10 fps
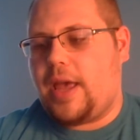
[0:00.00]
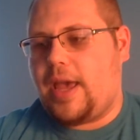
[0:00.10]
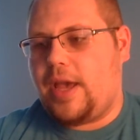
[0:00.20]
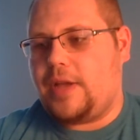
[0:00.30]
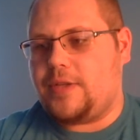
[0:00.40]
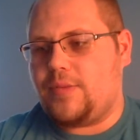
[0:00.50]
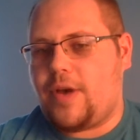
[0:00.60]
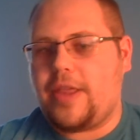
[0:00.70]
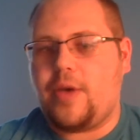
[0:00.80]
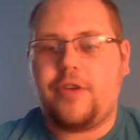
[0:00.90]
And
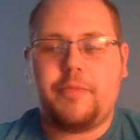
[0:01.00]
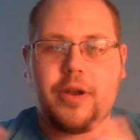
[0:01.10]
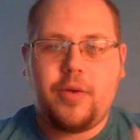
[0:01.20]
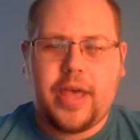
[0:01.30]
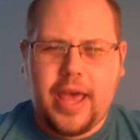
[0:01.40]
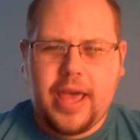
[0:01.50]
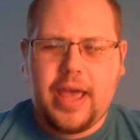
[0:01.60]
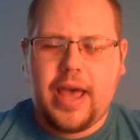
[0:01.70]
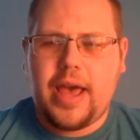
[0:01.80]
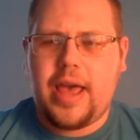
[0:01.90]
while that would have been
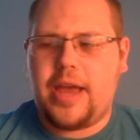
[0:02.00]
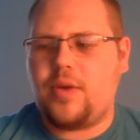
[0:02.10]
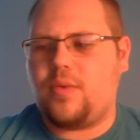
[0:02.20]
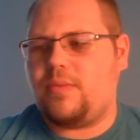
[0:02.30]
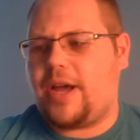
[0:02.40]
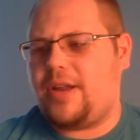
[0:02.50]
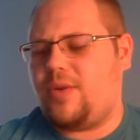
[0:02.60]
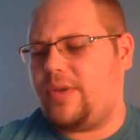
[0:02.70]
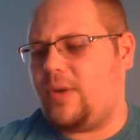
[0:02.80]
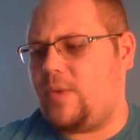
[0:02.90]
okay, I
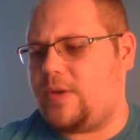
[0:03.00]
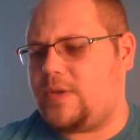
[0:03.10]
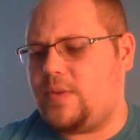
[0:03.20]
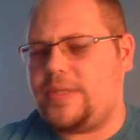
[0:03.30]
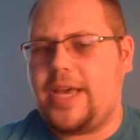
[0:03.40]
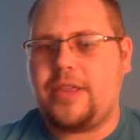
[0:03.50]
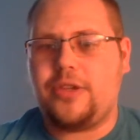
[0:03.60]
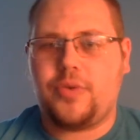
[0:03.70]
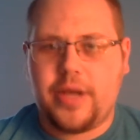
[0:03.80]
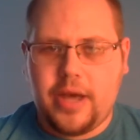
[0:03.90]
didn't really want to take the
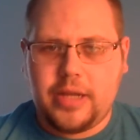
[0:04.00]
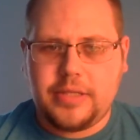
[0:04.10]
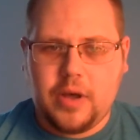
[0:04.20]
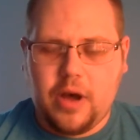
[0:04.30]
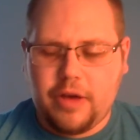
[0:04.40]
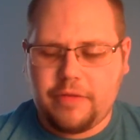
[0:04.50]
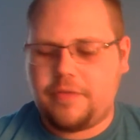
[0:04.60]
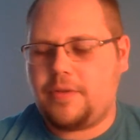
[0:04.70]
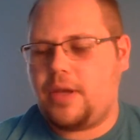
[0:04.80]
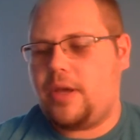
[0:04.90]
Joy-Cons off,